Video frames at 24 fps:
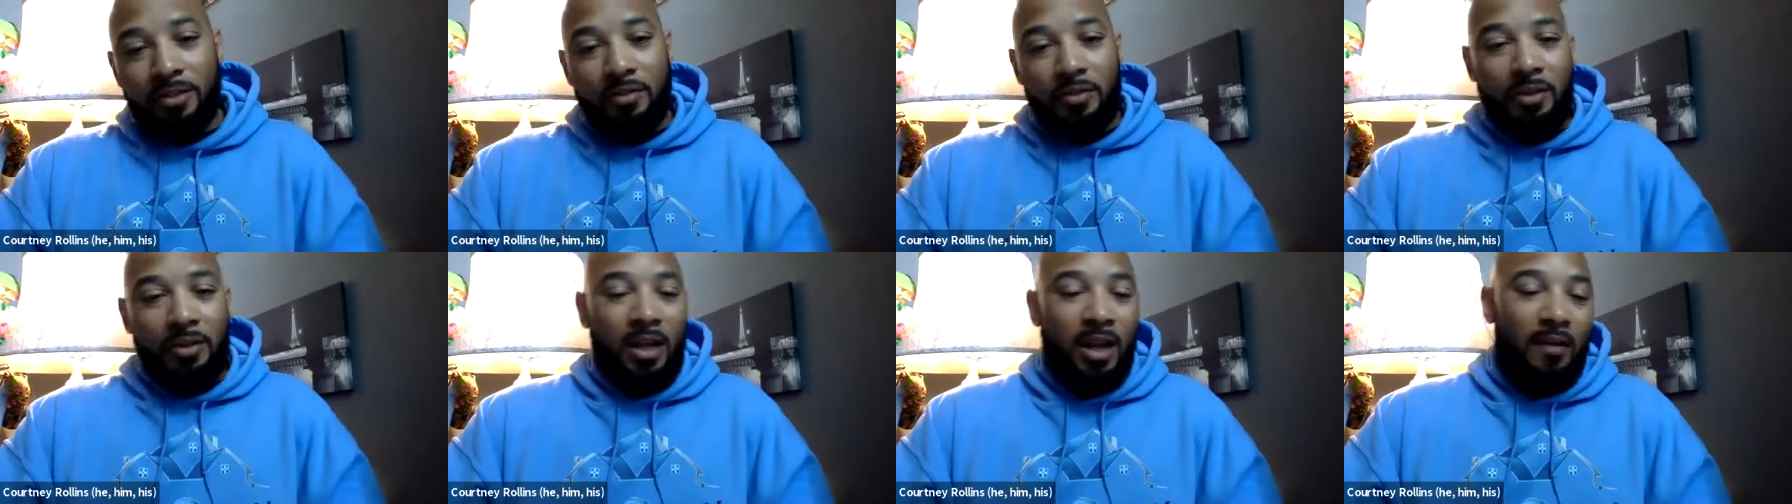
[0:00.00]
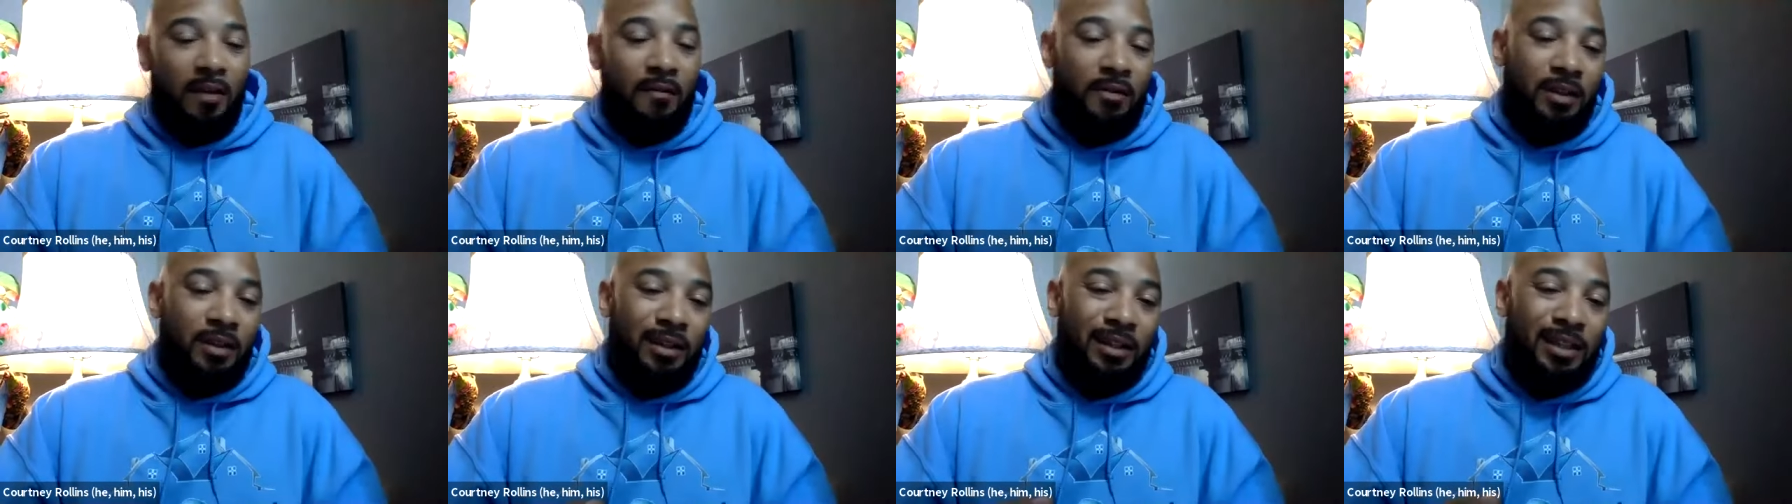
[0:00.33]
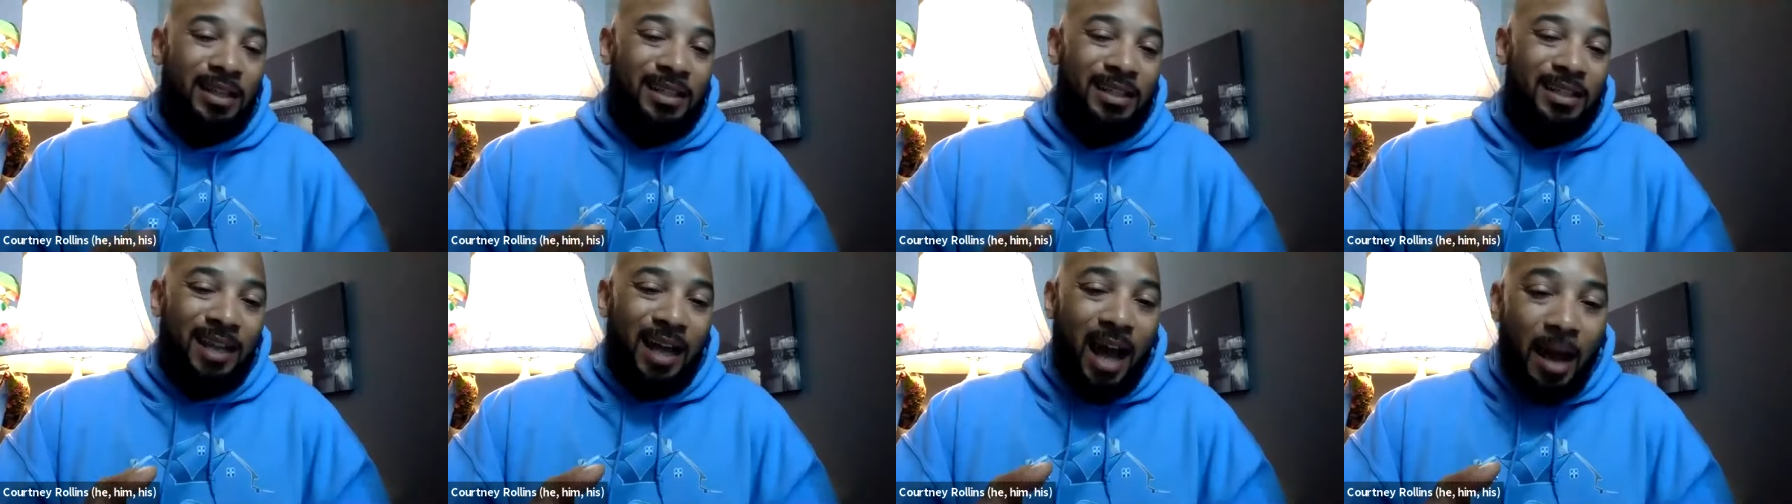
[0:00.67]
You can have the
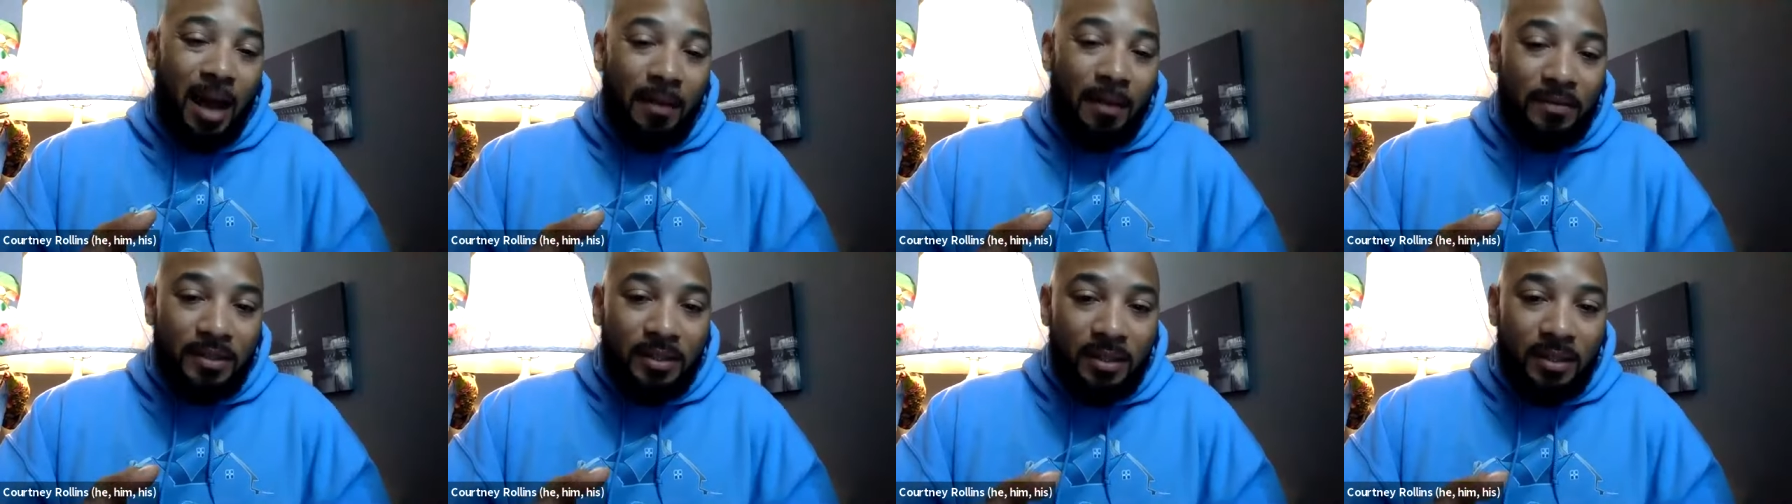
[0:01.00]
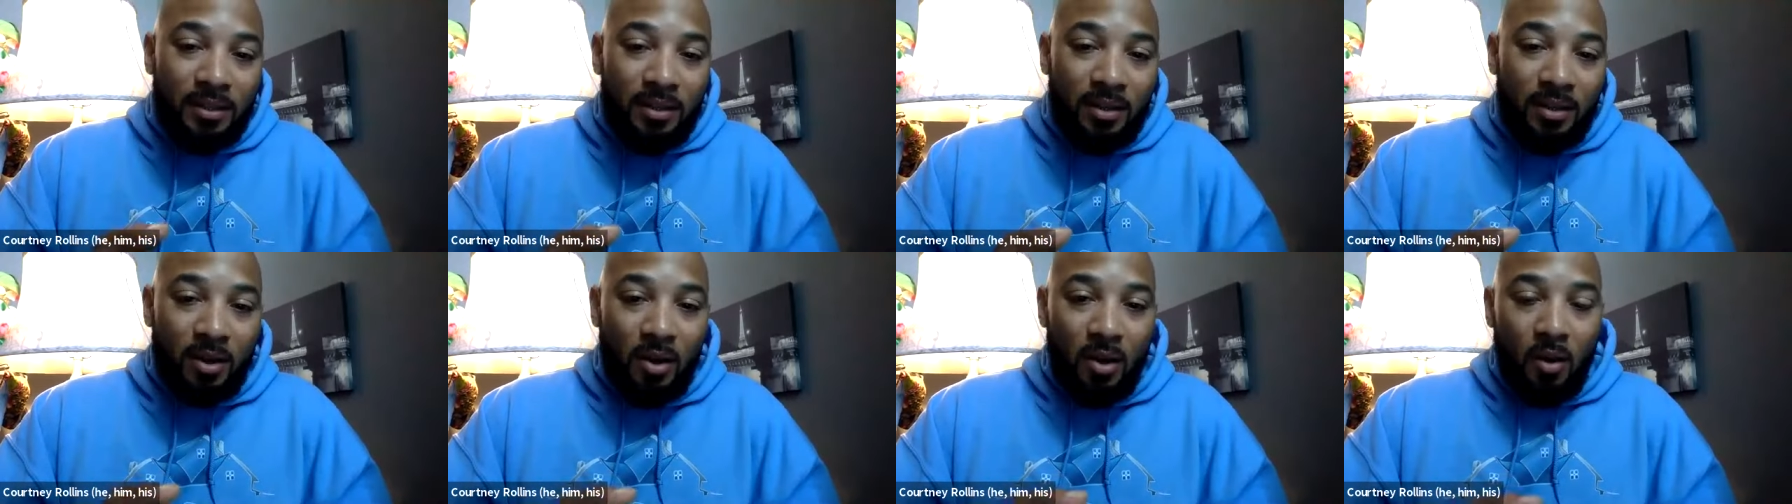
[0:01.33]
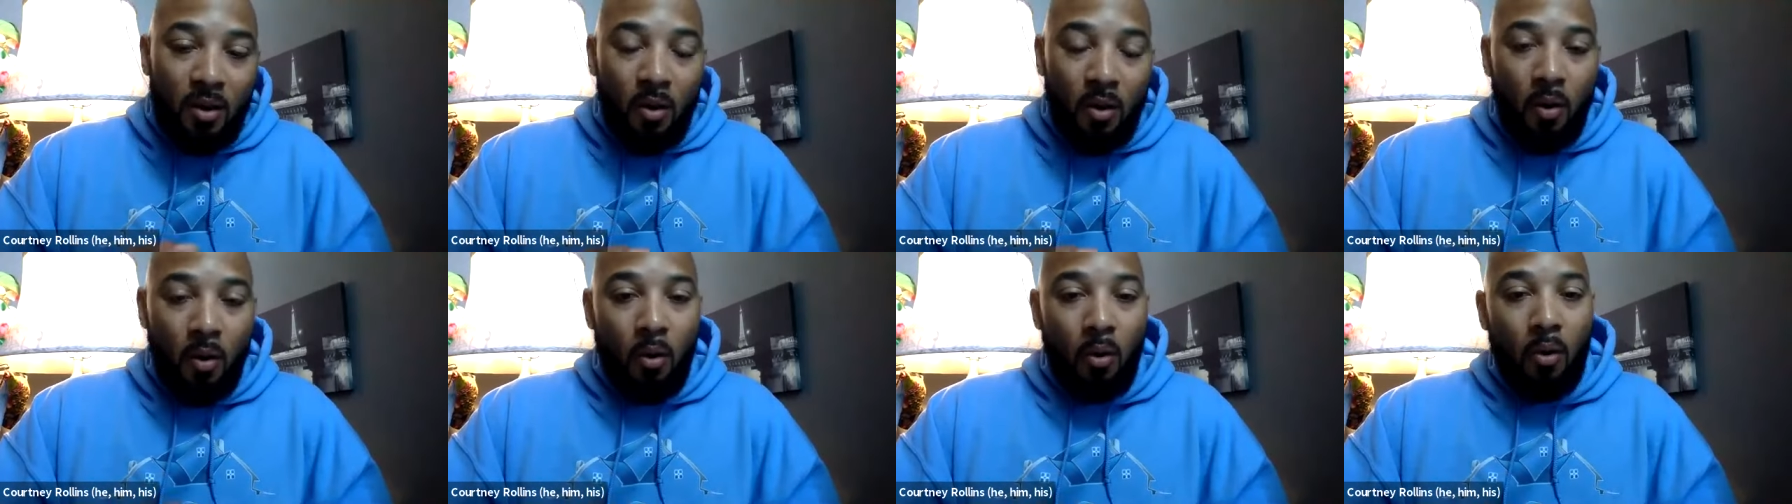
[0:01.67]
lease option,
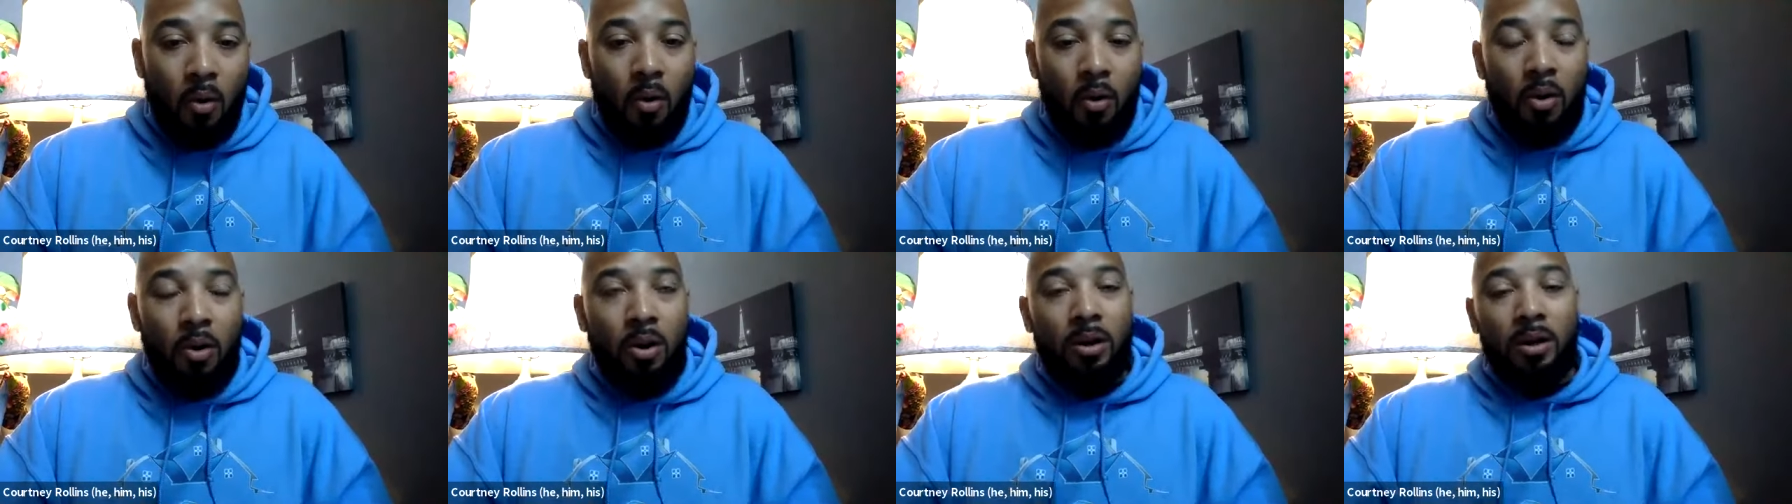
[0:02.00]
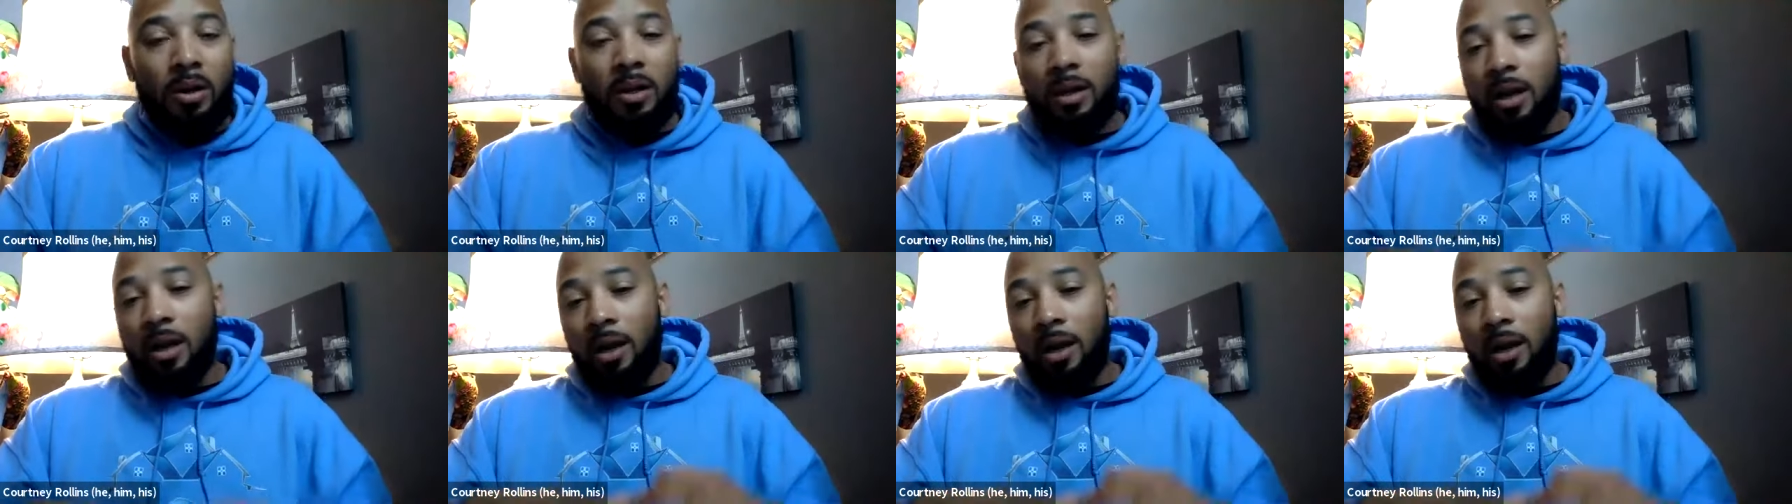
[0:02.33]
or